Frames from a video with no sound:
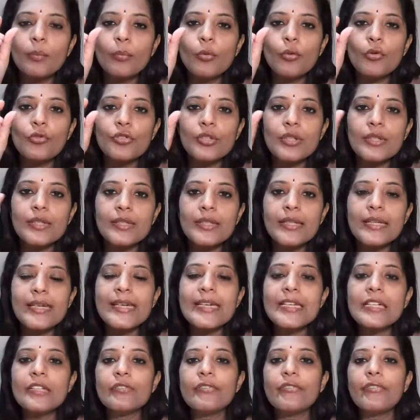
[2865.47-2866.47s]
portions,
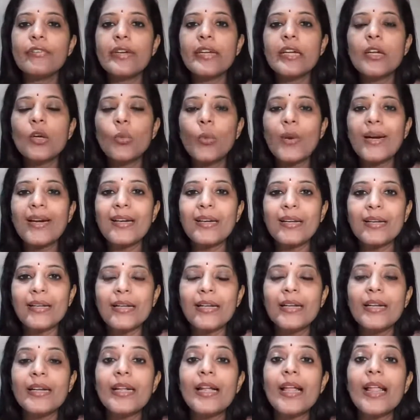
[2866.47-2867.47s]
eat frequently.